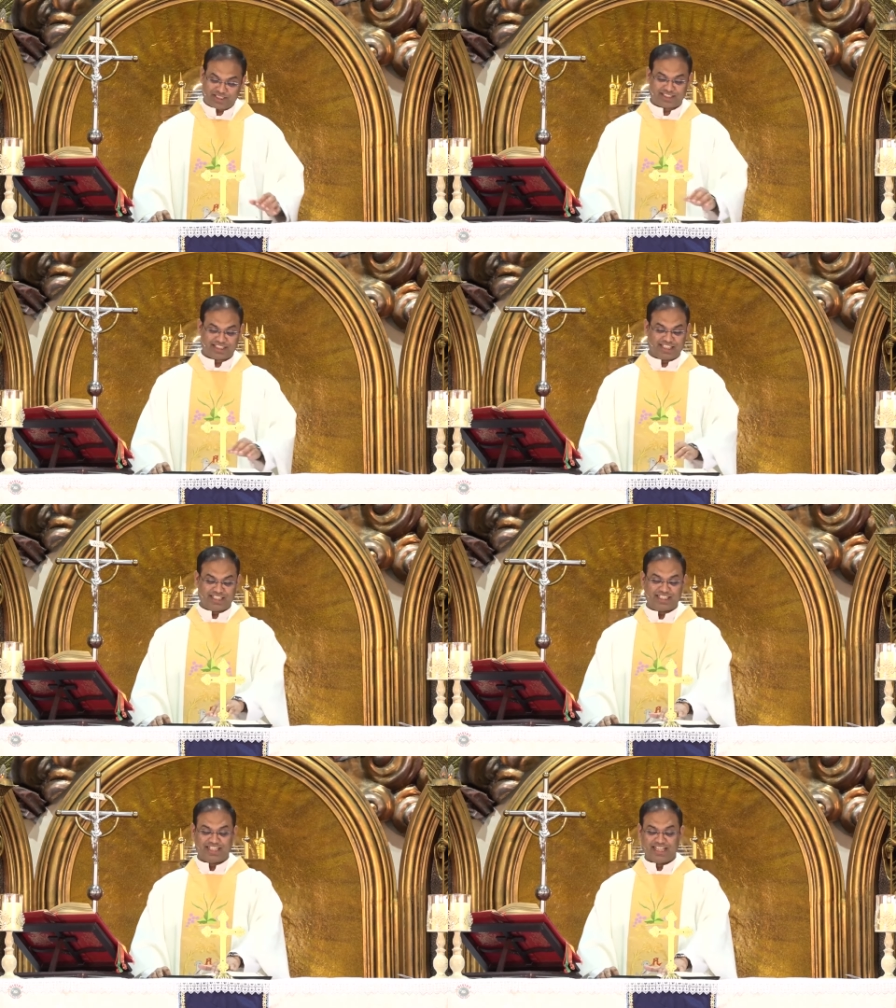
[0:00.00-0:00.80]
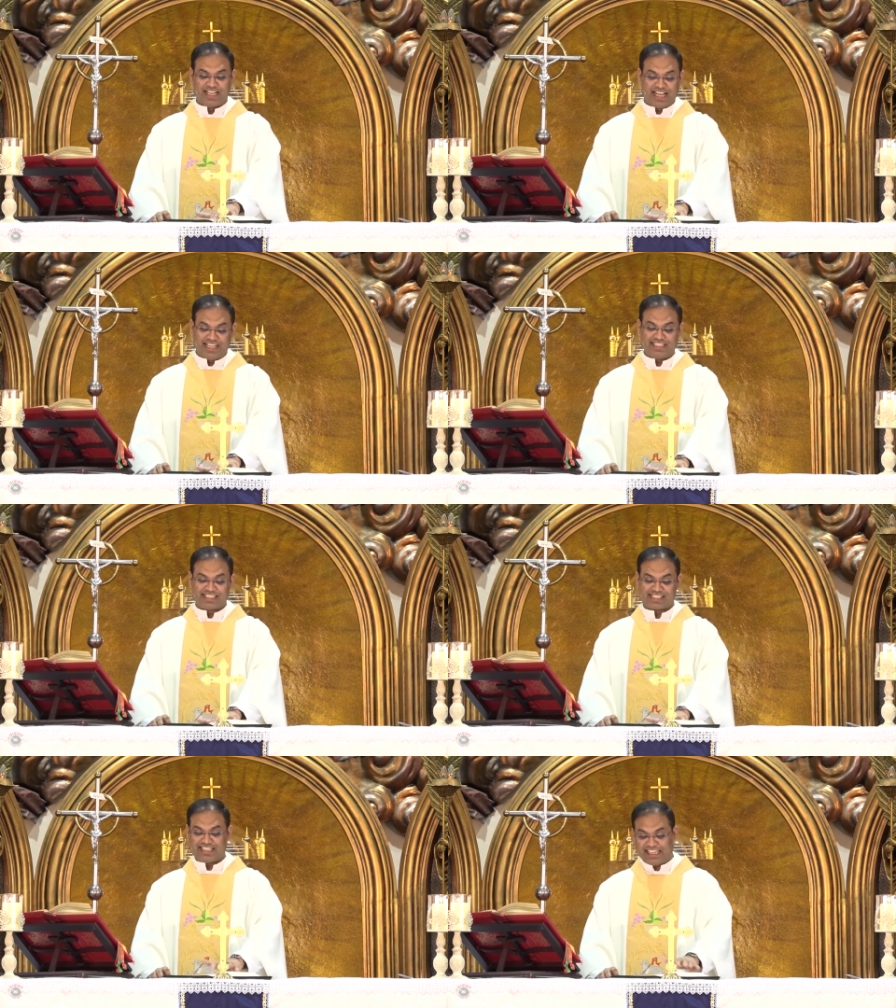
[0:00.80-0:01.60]
person
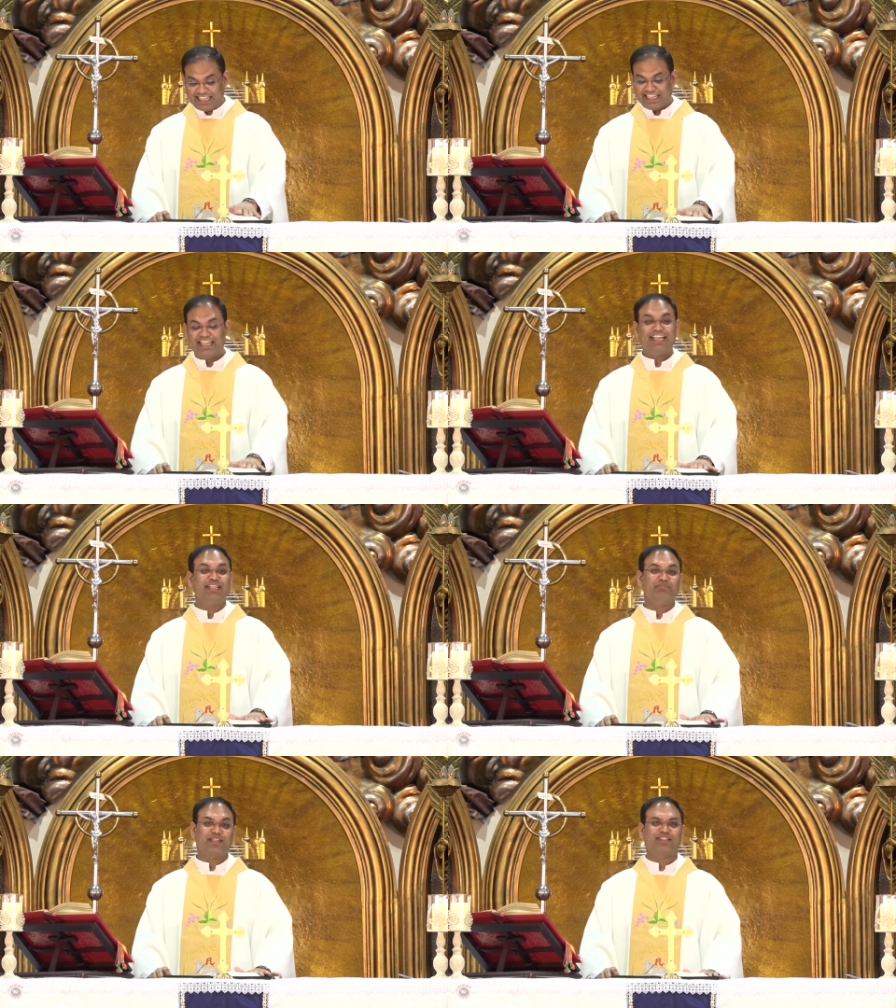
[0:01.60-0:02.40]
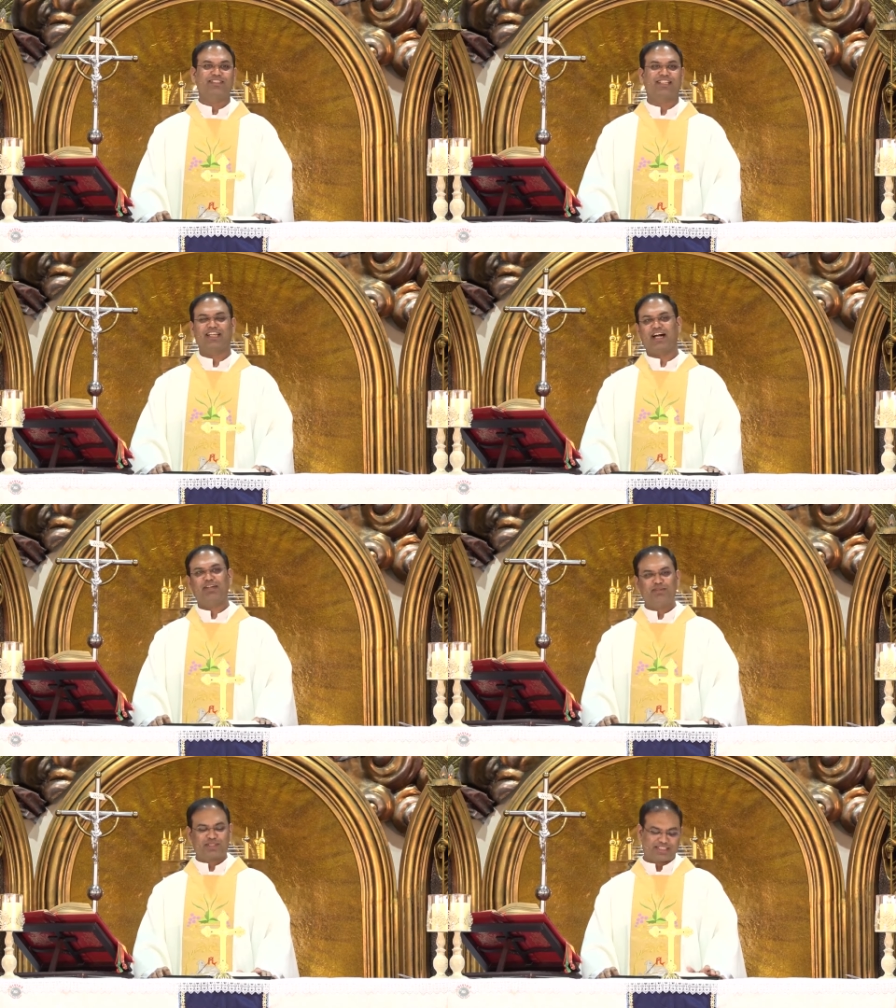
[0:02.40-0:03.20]
and healing because and
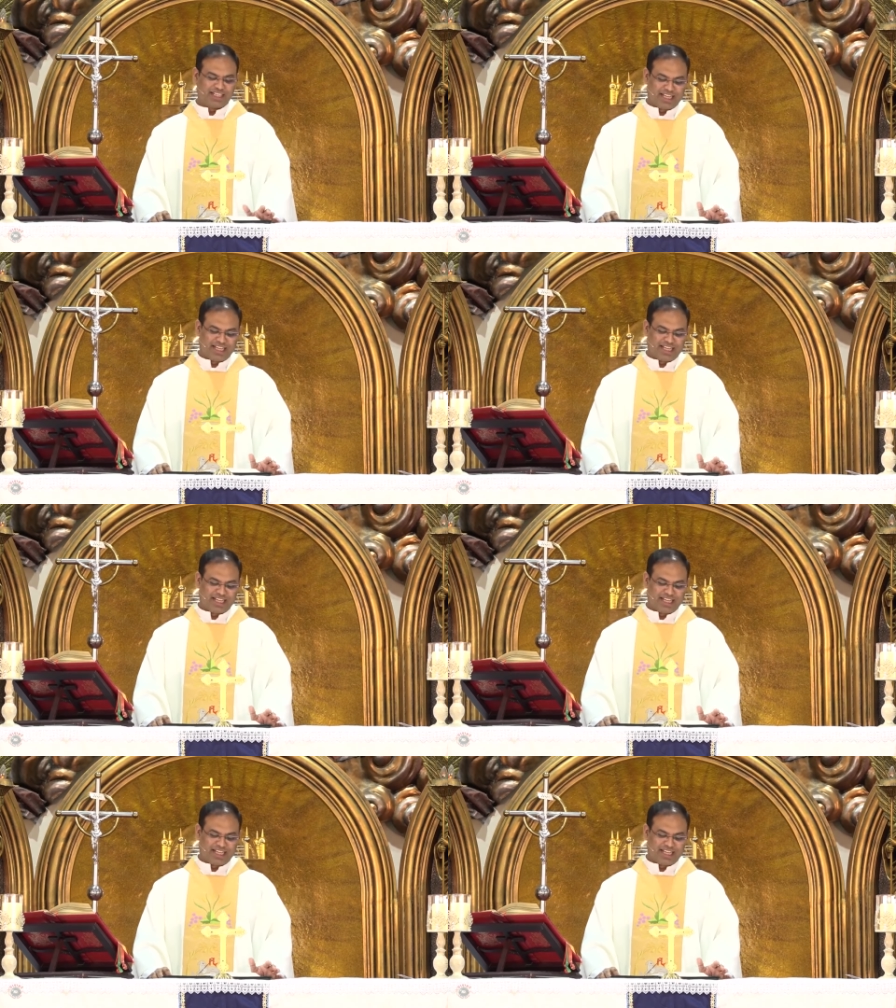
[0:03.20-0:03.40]
i was